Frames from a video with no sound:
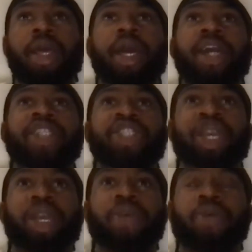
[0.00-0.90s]
and
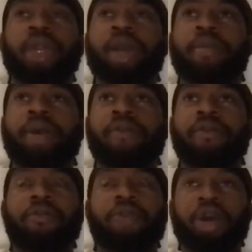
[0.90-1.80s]
Jay were like my
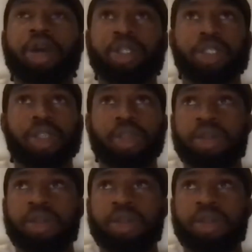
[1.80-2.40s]
first.